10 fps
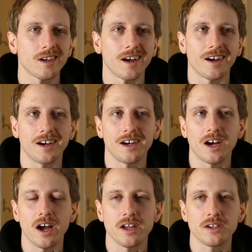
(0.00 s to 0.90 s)

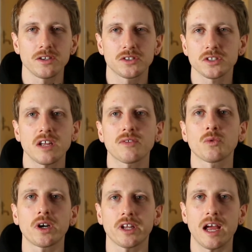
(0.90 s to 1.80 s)
I just have
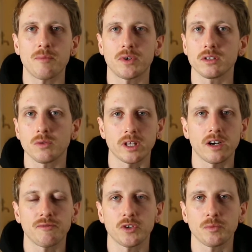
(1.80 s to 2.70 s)
the one camera, the one
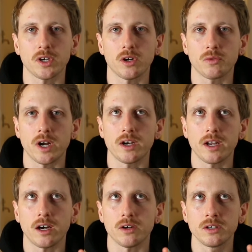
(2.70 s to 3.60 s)
that I'm filming on right
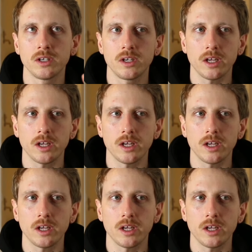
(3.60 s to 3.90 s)
now,